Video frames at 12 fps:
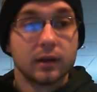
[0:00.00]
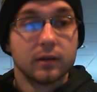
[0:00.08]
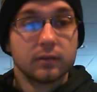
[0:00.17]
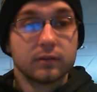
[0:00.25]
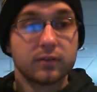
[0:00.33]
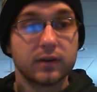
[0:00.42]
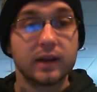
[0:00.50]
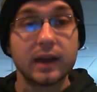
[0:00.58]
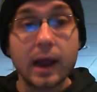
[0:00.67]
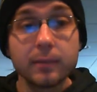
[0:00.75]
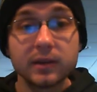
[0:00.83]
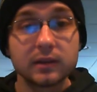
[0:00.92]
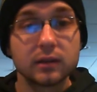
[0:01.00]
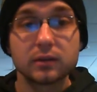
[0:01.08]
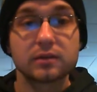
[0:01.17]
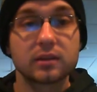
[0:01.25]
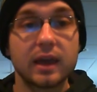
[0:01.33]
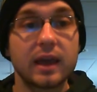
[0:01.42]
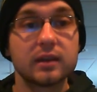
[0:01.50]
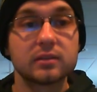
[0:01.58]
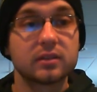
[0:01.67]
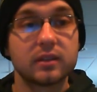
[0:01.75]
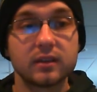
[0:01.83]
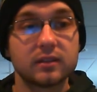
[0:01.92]
for in Edmonton's
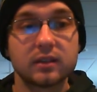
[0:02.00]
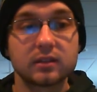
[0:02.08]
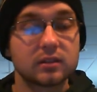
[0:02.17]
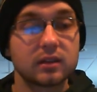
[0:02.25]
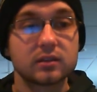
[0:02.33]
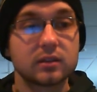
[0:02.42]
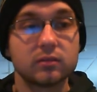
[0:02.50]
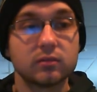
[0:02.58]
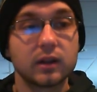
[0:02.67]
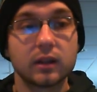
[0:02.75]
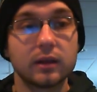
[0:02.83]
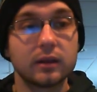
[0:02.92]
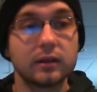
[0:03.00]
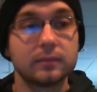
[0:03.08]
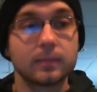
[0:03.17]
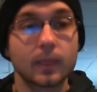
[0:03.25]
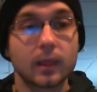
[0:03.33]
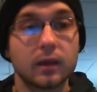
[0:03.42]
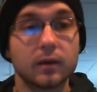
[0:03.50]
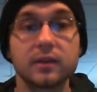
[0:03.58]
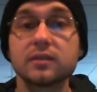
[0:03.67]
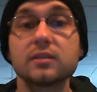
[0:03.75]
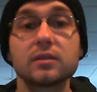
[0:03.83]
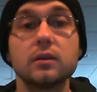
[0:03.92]
case, that this isn't really, you know,
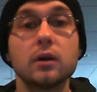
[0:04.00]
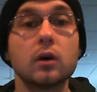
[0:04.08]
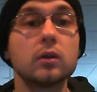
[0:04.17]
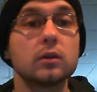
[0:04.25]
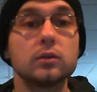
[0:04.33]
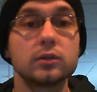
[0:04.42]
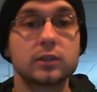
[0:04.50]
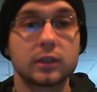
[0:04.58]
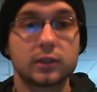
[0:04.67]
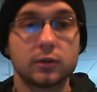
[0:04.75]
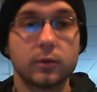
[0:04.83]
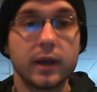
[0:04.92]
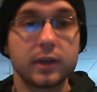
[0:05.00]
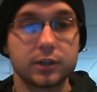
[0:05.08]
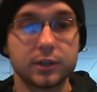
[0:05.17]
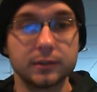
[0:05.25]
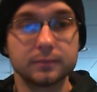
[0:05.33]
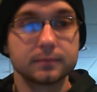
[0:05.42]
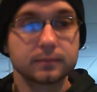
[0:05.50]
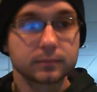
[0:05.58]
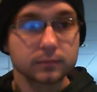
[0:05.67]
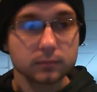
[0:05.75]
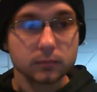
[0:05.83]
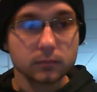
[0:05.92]
this is a no-lose situation.
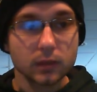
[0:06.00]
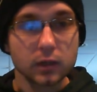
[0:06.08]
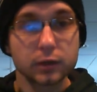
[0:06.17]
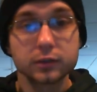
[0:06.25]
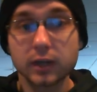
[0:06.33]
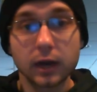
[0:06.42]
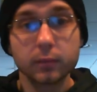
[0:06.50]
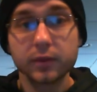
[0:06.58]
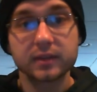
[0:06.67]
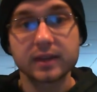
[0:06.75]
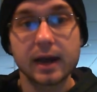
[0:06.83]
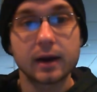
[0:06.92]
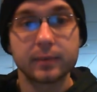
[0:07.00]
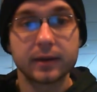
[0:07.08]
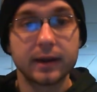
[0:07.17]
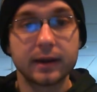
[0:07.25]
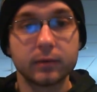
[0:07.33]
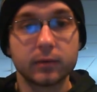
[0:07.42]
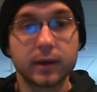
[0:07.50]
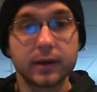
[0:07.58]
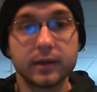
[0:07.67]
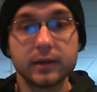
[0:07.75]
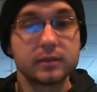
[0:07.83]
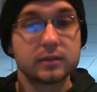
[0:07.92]
You're done with Talbot anyway.
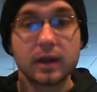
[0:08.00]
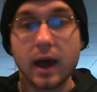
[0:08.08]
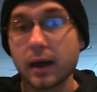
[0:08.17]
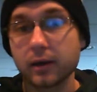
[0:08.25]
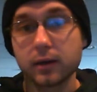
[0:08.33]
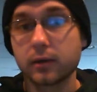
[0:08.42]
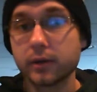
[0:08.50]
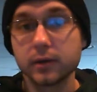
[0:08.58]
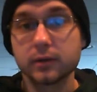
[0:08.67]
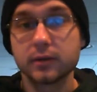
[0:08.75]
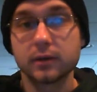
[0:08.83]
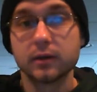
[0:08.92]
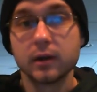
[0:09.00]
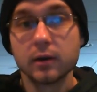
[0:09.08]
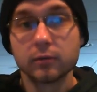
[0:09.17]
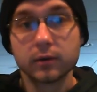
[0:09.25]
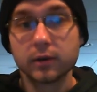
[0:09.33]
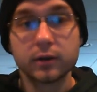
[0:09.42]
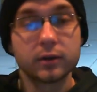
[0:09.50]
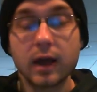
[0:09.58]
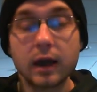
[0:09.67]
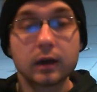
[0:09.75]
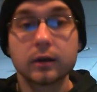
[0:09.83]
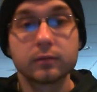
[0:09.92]
He's not going to. you're
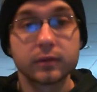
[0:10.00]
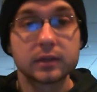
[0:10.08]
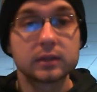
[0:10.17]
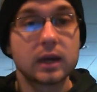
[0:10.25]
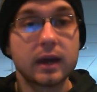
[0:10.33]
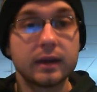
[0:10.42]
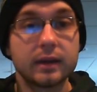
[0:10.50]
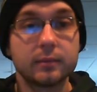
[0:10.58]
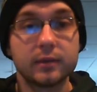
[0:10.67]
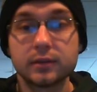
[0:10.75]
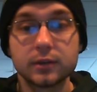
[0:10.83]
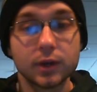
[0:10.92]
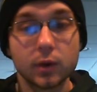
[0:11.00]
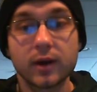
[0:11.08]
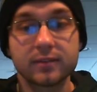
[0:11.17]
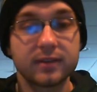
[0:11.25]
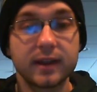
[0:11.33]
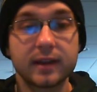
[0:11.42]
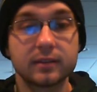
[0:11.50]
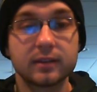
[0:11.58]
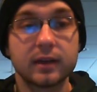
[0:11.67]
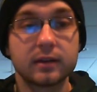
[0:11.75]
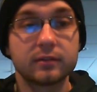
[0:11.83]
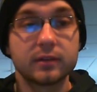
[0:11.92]
not going to re-sign him. He's a UFA at the
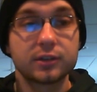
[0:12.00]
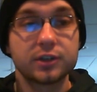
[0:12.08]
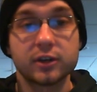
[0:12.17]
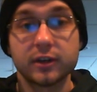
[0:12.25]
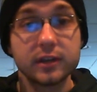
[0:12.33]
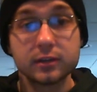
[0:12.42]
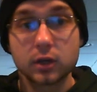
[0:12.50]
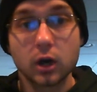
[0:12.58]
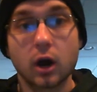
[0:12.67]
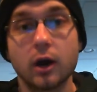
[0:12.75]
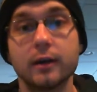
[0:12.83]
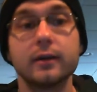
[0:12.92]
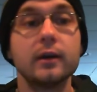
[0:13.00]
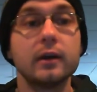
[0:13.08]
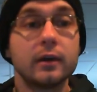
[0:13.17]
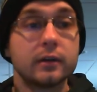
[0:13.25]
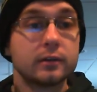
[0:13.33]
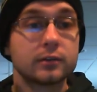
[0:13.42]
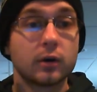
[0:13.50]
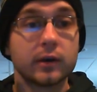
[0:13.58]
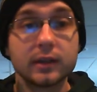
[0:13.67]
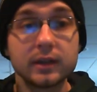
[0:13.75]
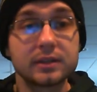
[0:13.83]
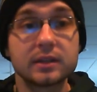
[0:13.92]
end of this year. He's gone. So at
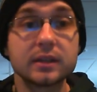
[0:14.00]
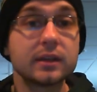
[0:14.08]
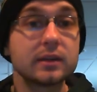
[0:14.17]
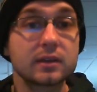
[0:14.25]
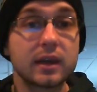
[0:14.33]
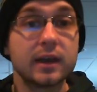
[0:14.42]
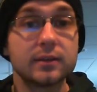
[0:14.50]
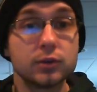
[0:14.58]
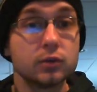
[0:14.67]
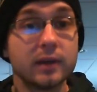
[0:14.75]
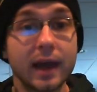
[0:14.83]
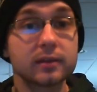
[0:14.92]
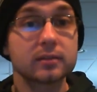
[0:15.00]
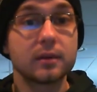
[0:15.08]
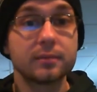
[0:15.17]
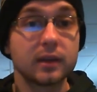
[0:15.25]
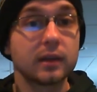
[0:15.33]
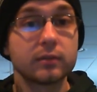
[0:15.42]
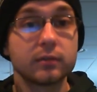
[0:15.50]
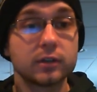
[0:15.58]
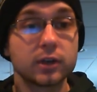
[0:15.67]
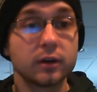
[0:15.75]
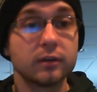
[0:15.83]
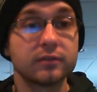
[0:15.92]
least in this case, you get something in
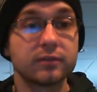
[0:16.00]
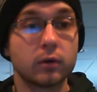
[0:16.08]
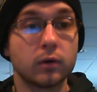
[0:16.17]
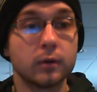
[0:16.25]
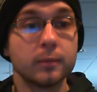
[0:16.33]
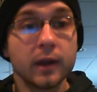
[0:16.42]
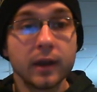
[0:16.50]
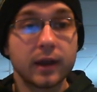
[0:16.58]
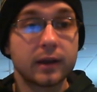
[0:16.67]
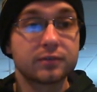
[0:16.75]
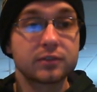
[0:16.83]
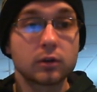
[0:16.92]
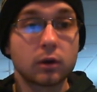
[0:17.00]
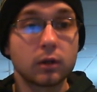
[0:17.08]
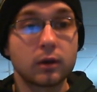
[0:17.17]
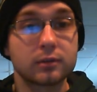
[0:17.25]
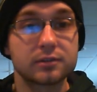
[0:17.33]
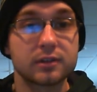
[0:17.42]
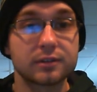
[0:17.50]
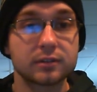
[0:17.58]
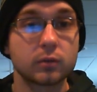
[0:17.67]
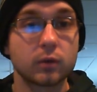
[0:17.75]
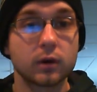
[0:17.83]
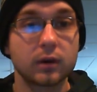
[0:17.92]
return for him. And if Stolarz
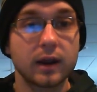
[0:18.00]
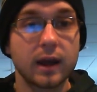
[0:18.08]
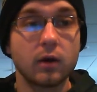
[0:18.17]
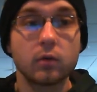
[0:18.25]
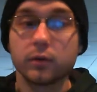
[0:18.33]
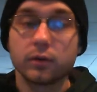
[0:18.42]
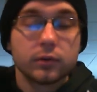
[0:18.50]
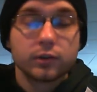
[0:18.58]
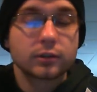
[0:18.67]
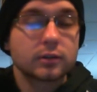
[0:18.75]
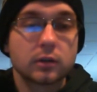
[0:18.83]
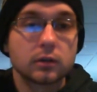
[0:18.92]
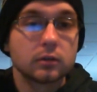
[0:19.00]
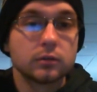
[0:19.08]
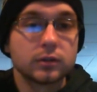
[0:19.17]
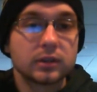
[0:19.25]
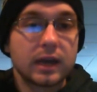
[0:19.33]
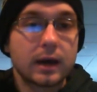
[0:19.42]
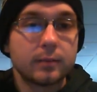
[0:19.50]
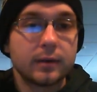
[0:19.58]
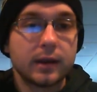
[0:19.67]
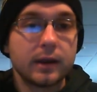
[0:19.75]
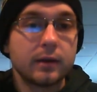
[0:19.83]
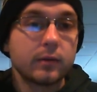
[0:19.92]
doesn't work out, you were just going to lose Talbot
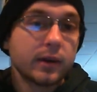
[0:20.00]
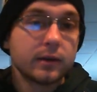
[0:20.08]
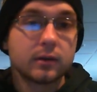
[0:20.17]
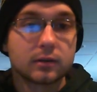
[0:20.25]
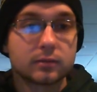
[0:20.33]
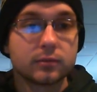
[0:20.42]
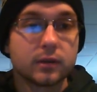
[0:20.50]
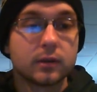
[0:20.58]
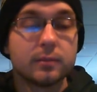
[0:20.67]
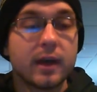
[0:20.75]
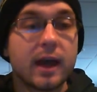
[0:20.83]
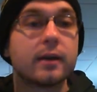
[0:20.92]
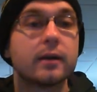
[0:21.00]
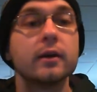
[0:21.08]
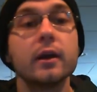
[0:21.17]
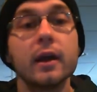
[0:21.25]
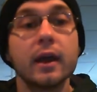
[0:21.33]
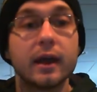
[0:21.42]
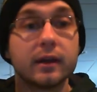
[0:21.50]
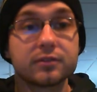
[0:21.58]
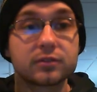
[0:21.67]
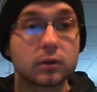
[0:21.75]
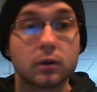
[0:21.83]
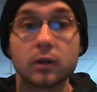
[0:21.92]
anyway. It doesn't really matter. And if
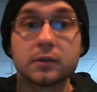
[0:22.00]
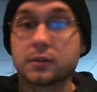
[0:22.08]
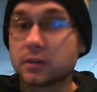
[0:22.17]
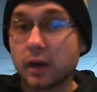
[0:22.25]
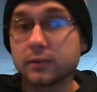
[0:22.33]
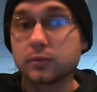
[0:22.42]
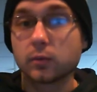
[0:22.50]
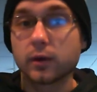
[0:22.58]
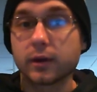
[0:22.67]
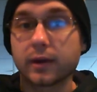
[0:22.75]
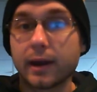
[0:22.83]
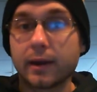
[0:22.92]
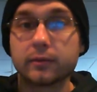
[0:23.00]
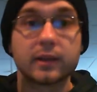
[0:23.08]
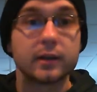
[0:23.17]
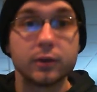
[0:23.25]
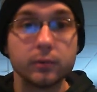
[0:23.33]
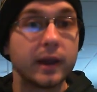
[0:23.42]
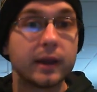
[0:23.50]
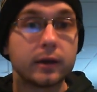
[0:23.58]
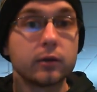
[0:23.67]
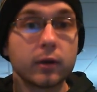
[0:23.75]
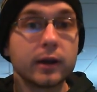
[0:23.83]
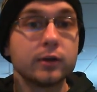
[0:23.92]
Stolarz does work out, then you made a
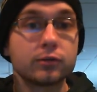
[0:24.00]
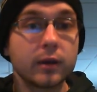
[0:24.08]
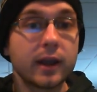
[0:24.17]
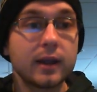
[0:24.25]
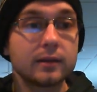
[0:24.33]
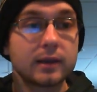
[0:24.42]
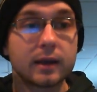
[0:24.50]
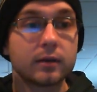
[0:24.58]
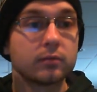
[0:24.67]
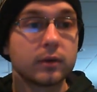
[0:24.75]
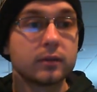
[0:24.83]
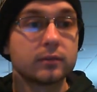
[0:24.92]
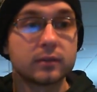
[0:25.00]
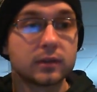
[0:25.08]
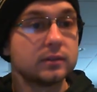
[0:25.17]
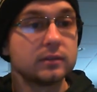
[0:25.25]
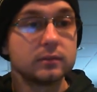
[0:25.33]
great trade getting rid of a